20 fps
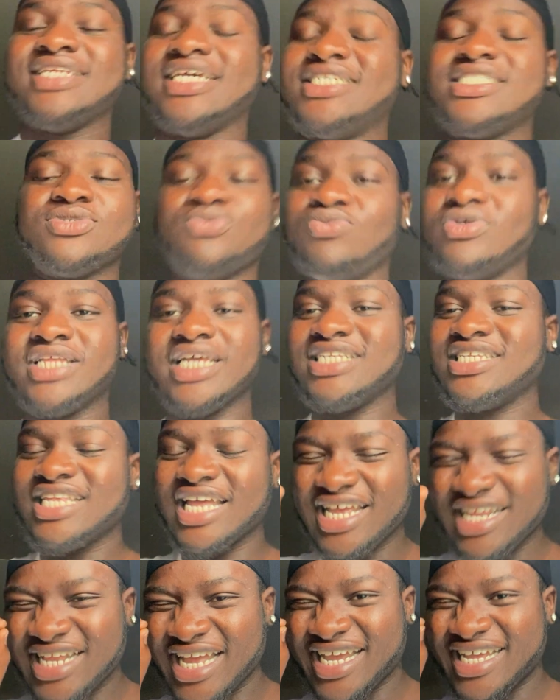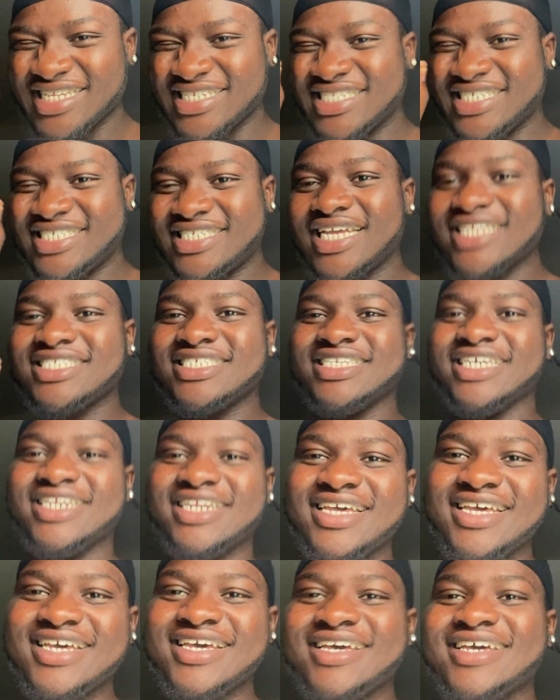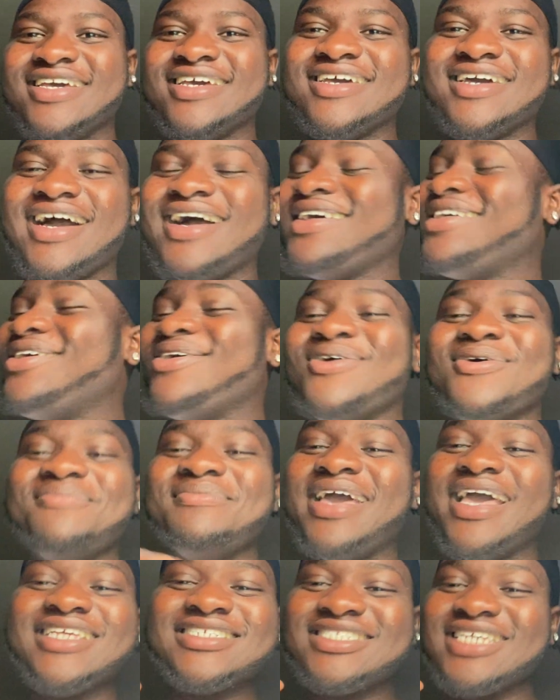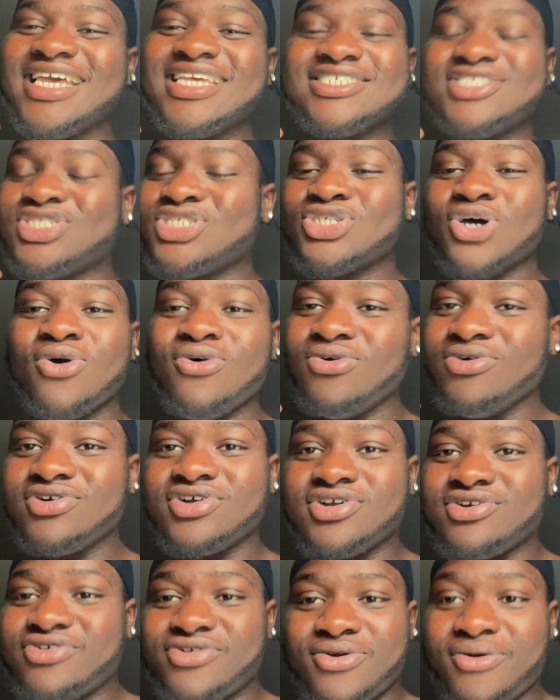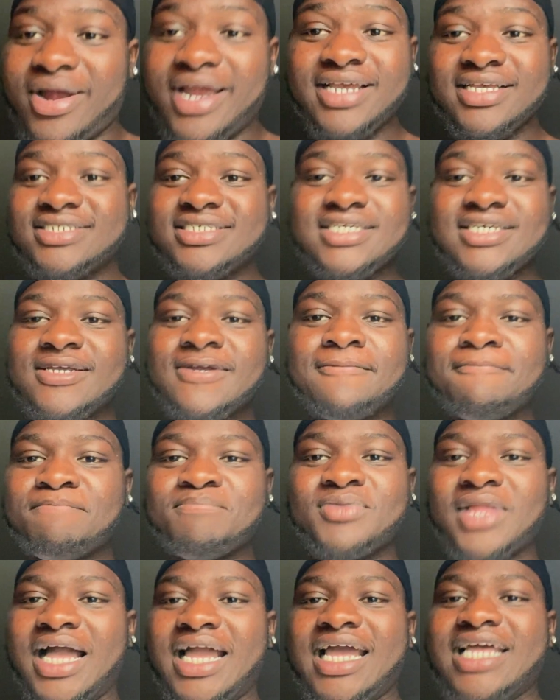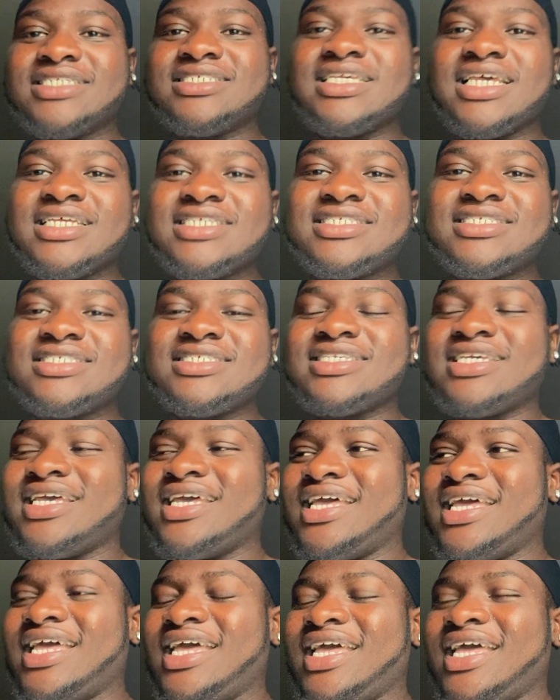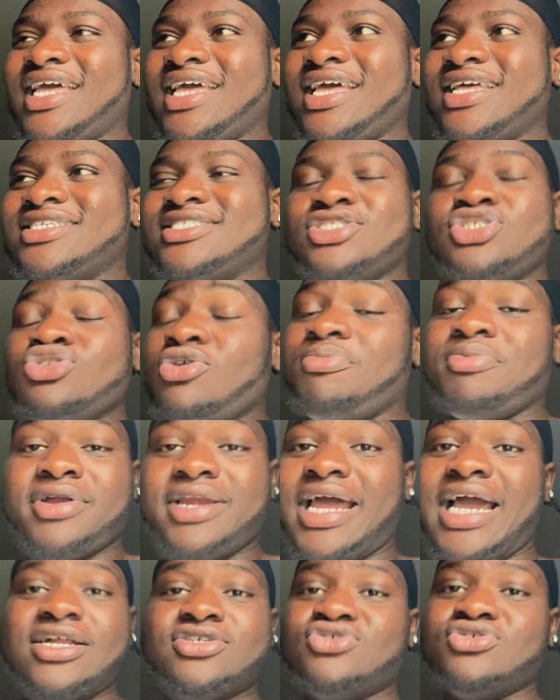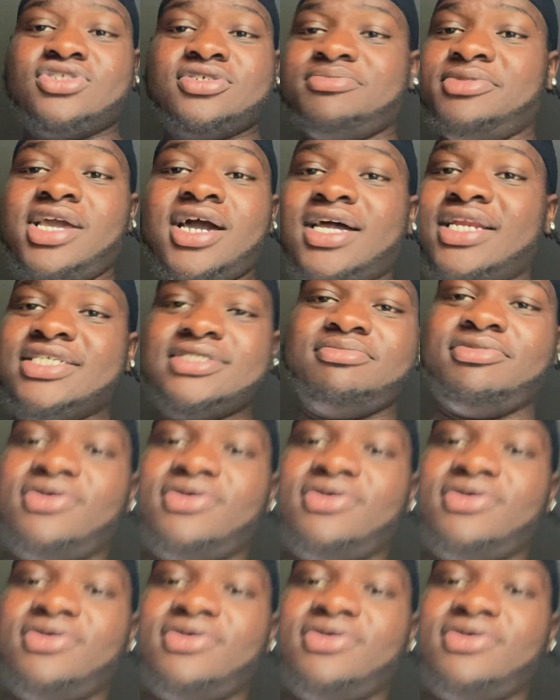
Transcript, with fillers: They just they they they can sense it. Um, it's it's so crazy. Like it's it's it's supernatural to be honest,